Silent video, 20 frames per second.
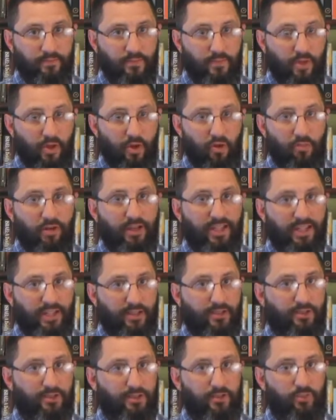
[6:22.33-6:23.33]
Nobody
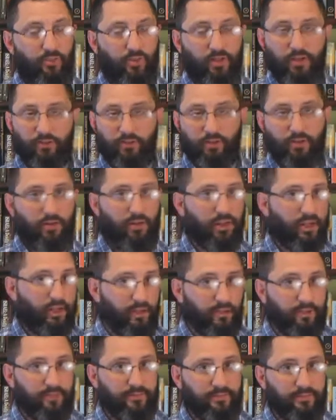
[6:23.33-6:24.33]
innocent will ever go to
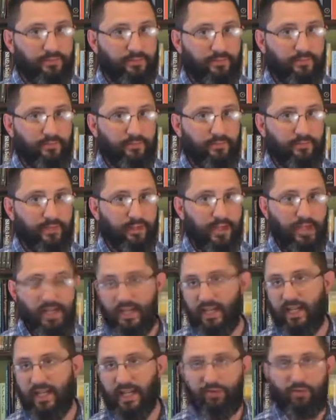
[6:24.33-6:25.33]
hell.
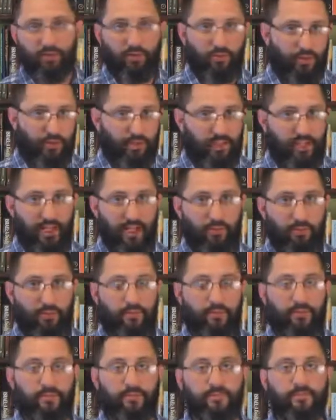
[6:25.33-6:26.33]
Never going to
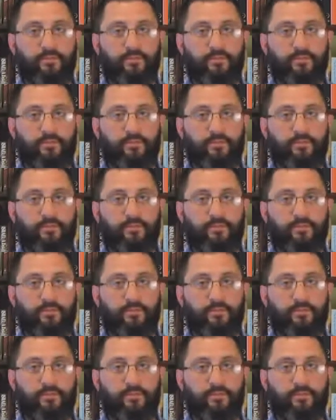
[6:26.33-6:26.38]
happen.